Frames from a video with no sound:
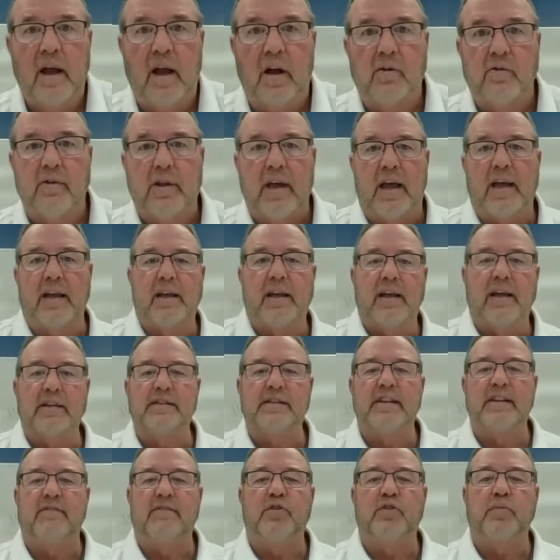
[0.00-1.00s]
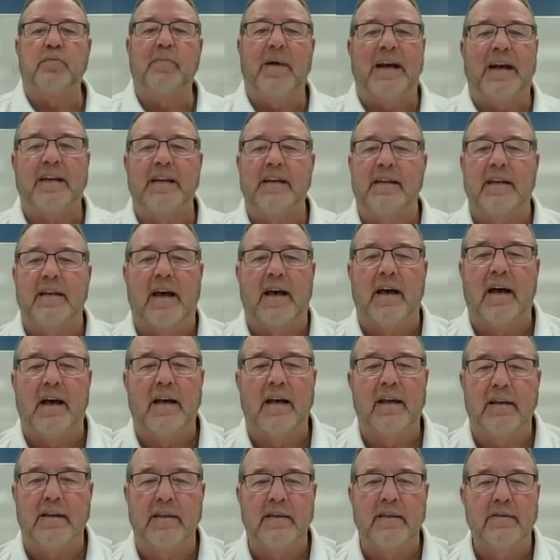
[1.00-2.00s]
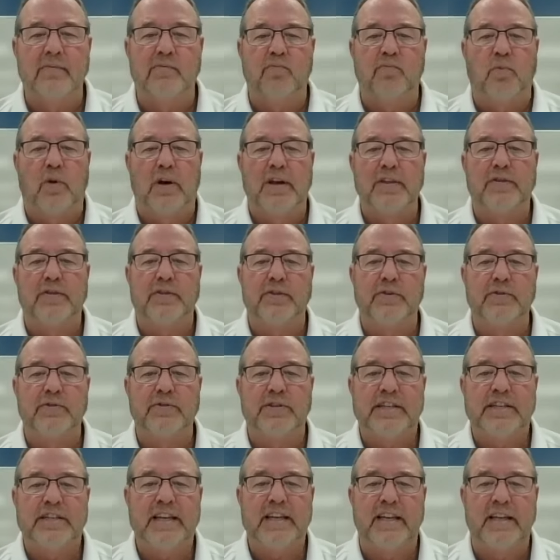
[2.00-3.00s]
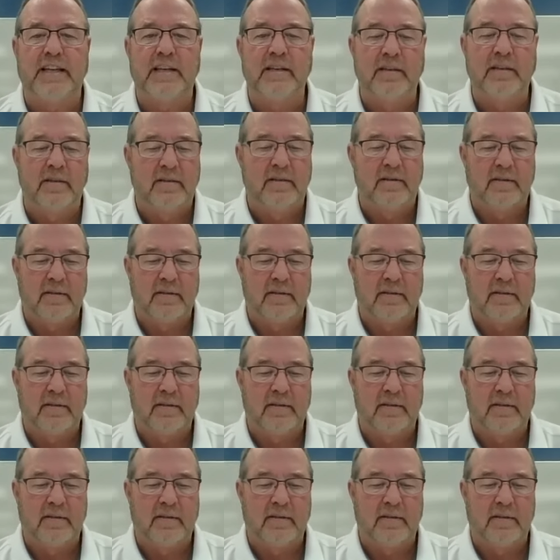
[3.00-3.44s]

Okay, has everybody gotten 1 through 10?